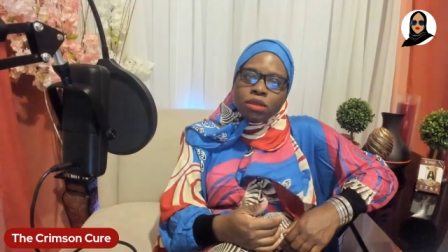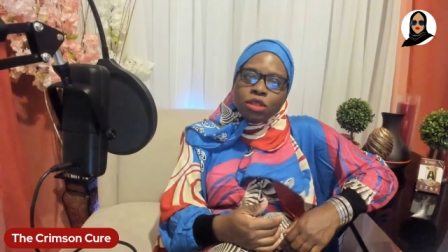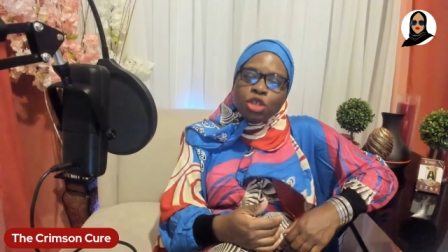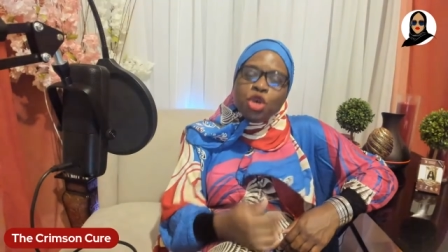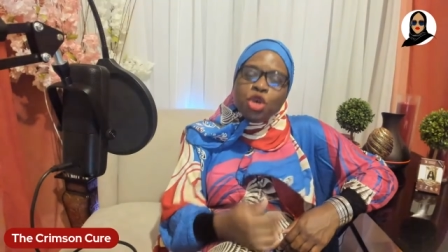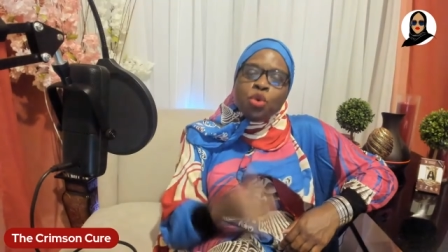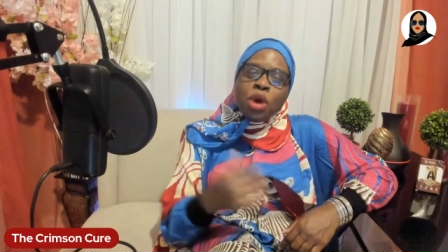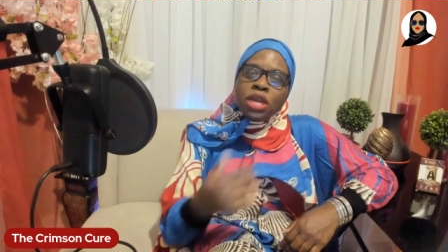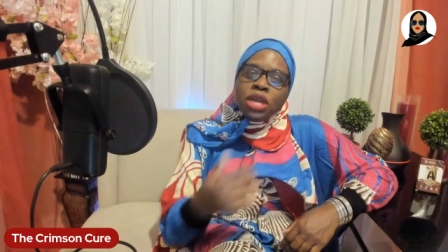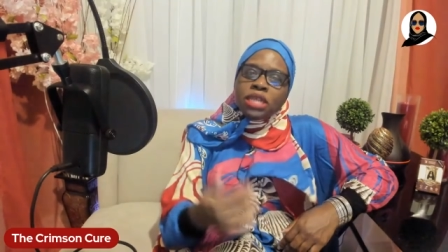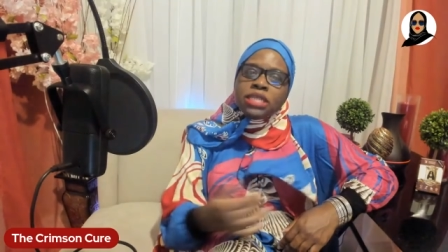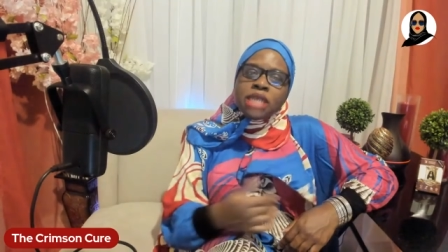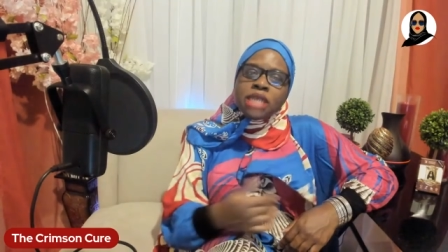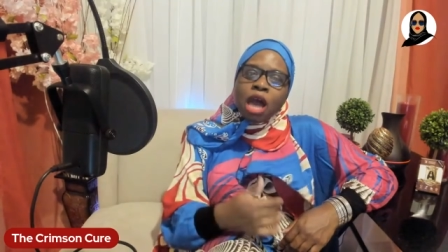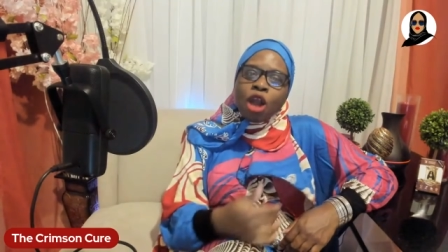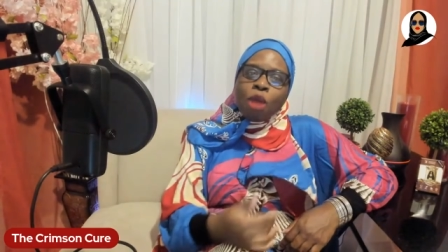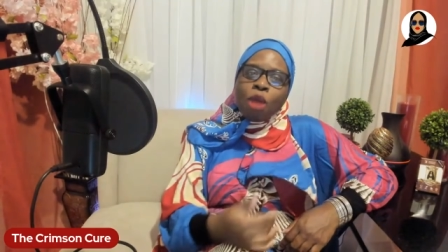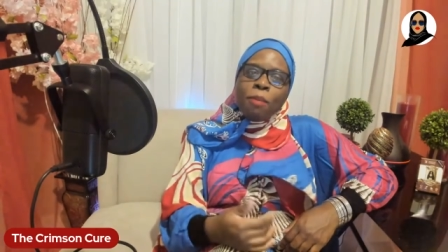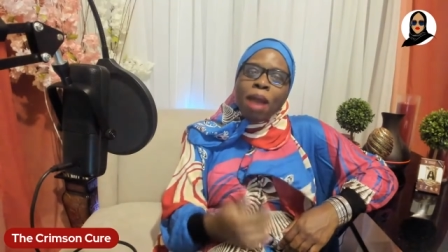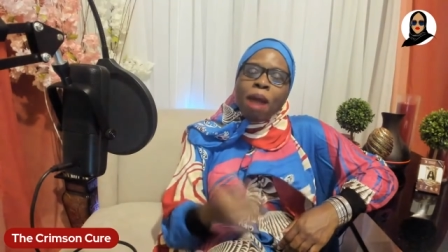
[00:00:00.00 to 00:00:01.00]
You want to
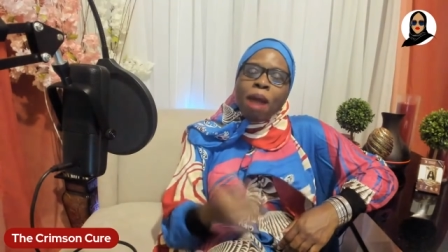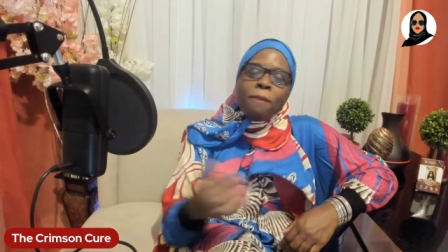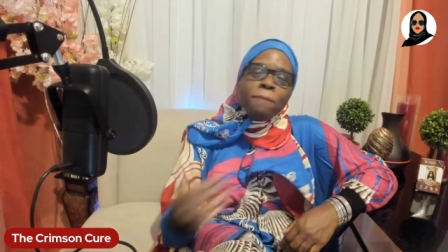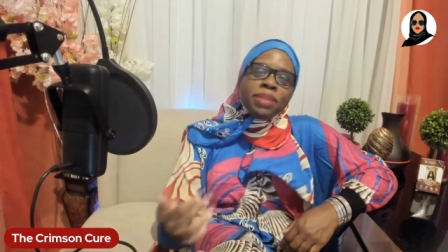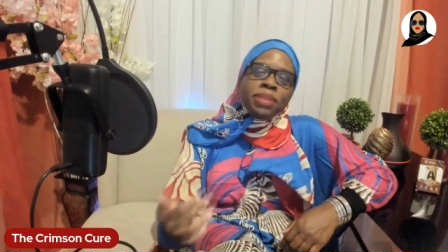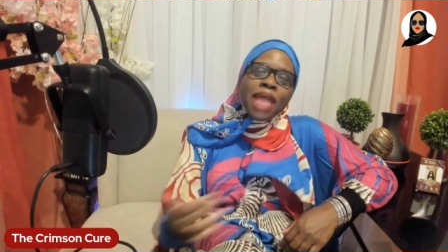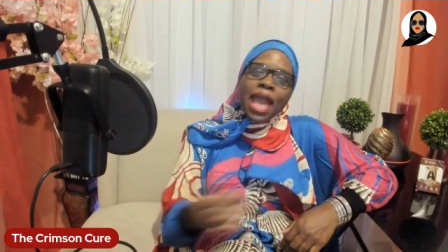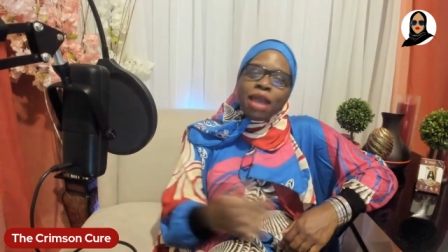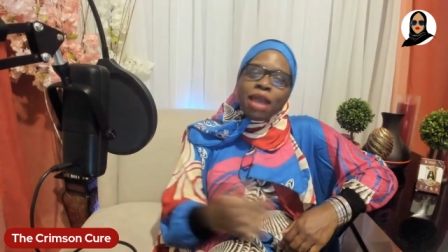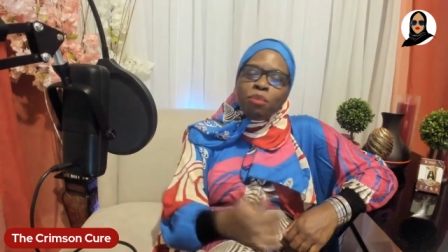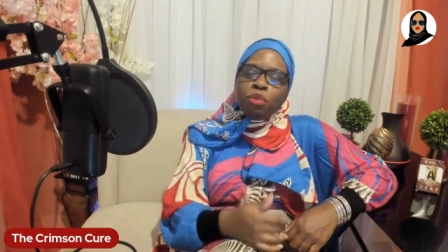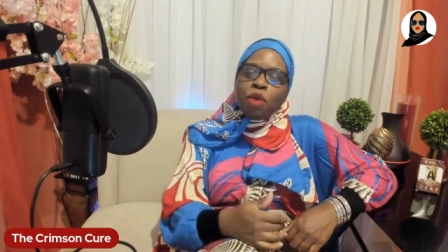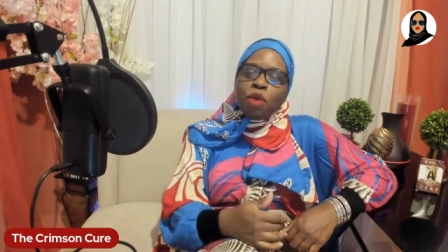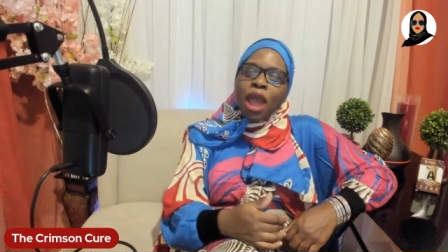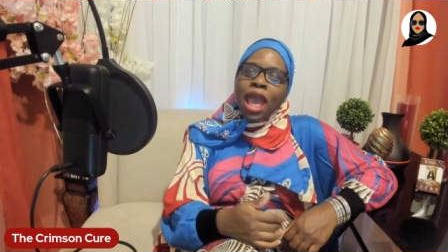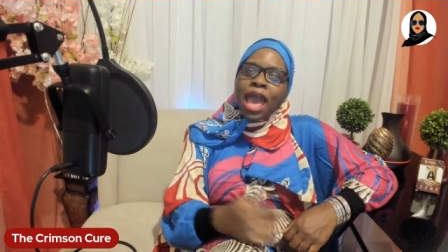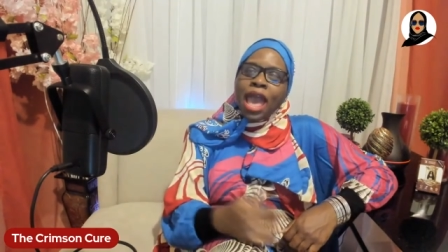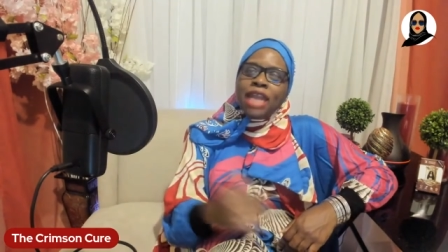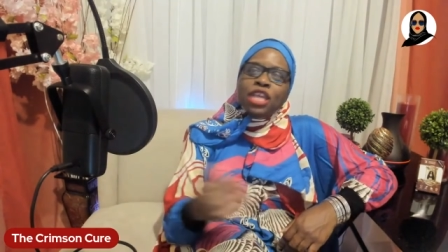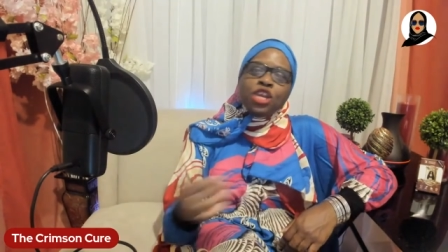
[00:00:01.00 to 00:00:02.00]
talk about black
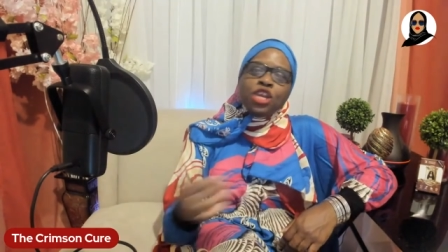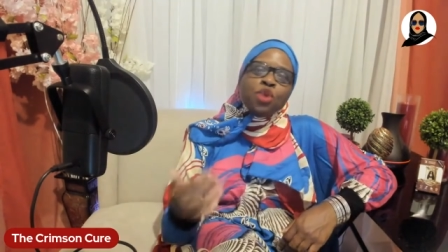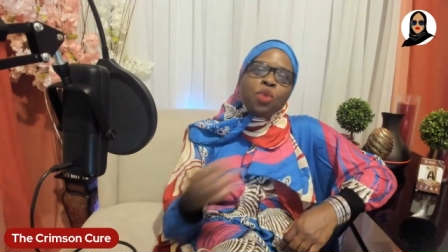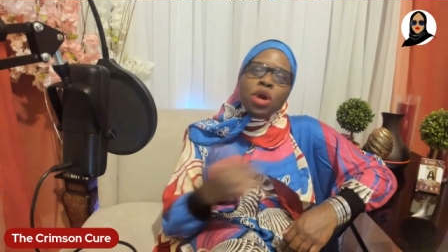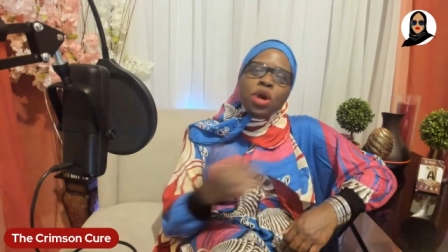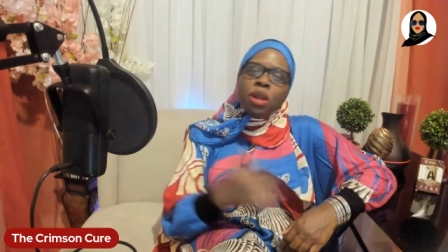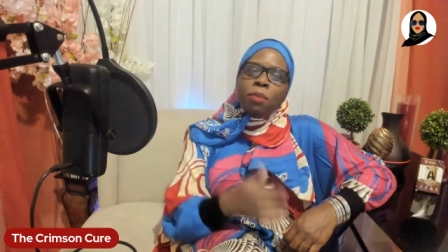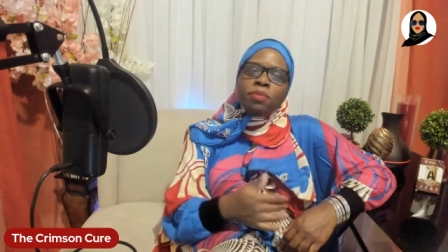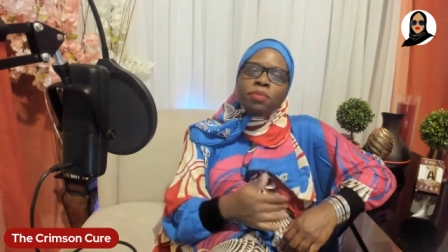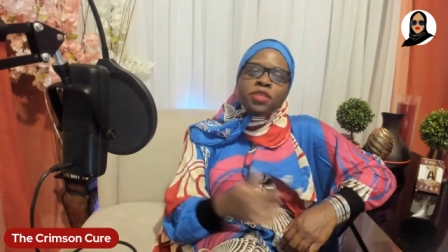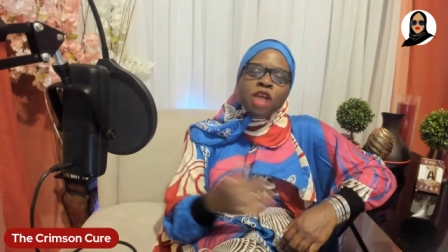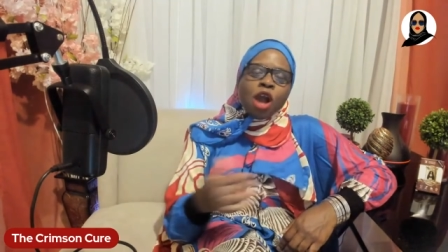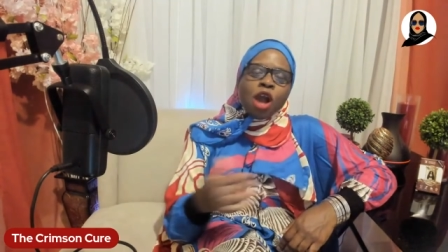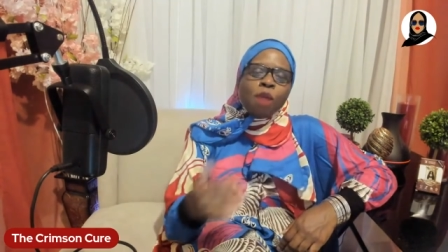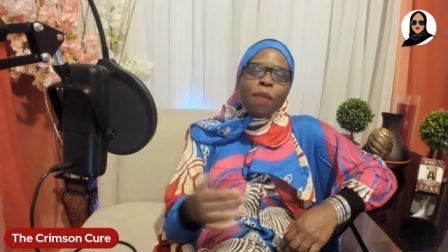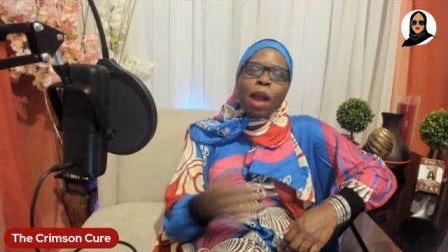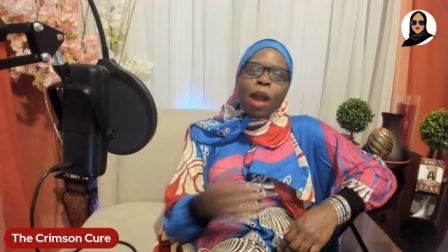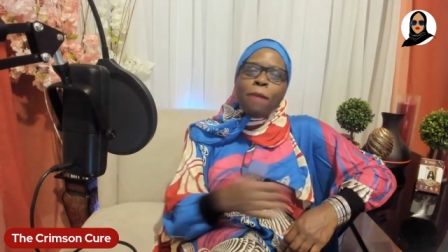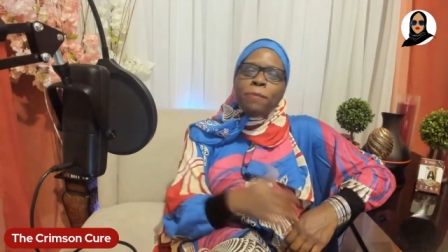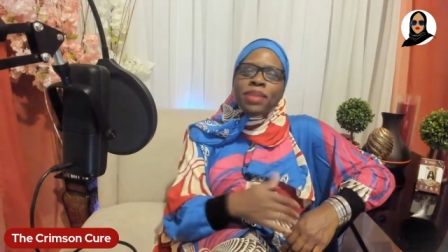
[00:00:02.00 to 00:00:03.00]
pride and you want to talk
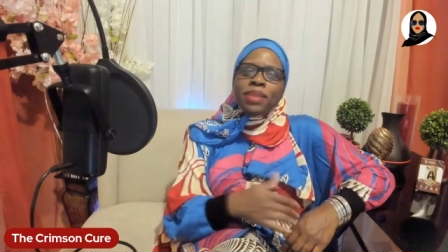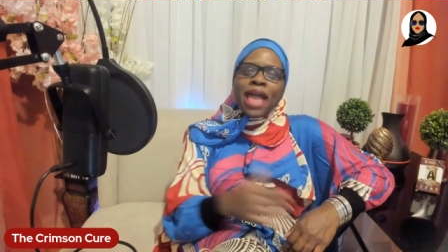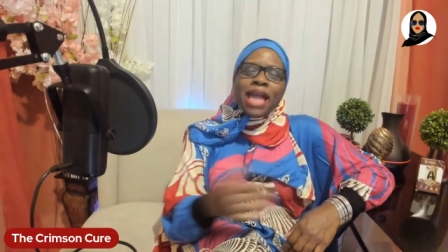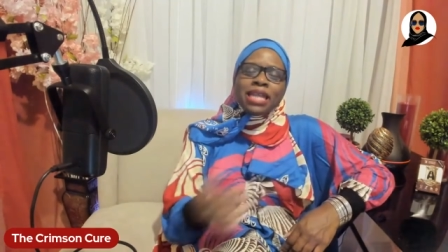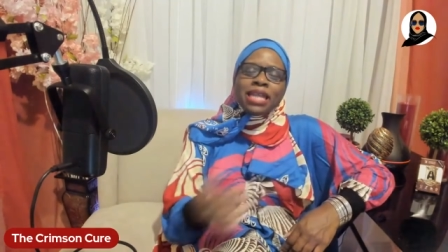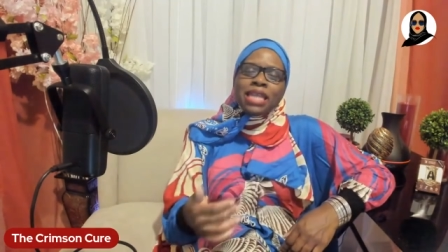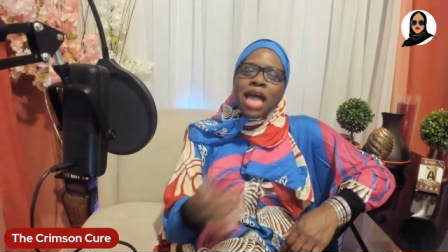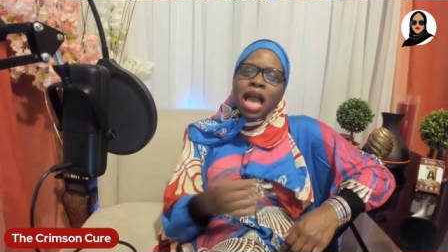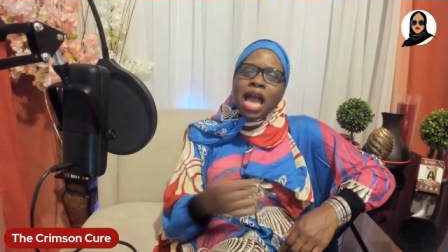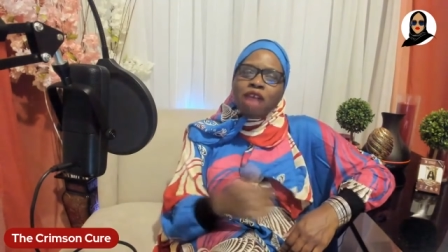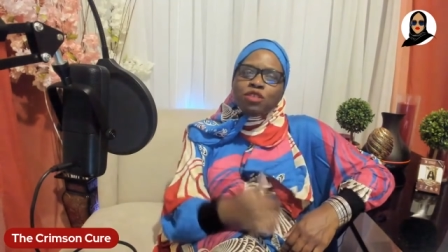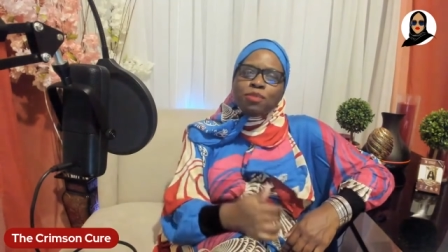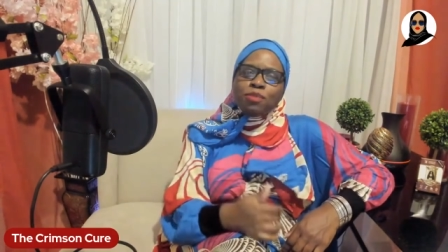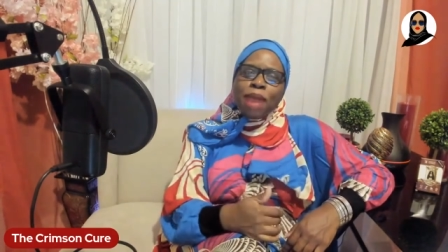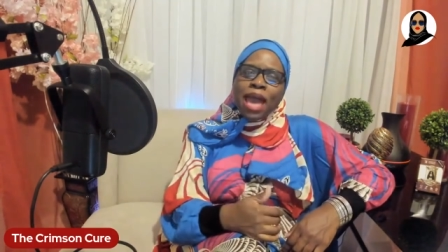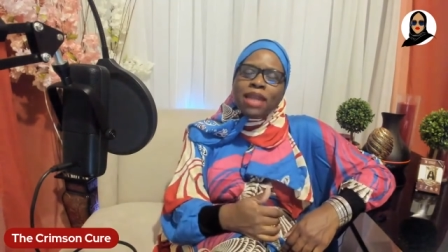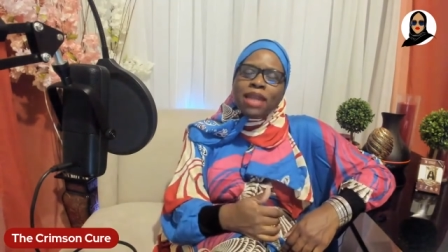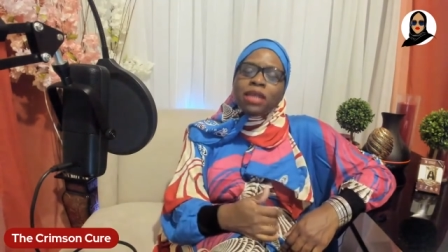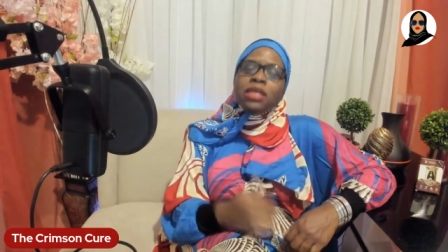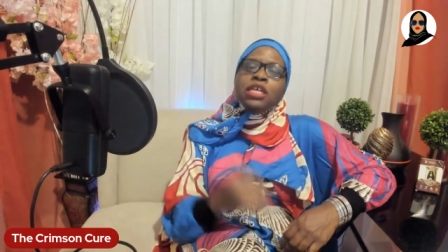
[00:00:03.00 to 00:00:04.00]
about Black Lives
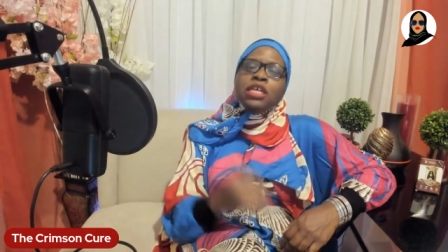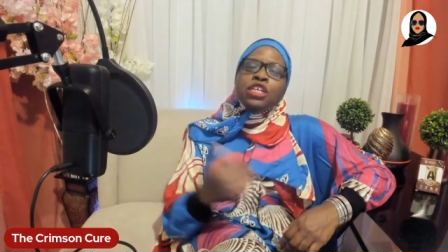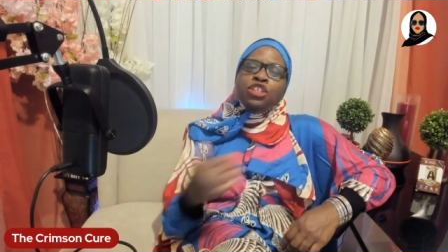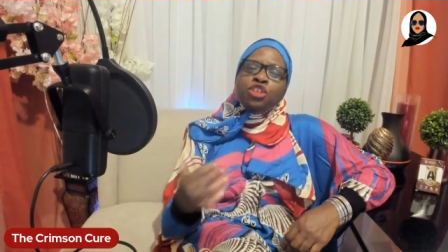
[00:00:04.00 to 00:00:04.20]
Matter.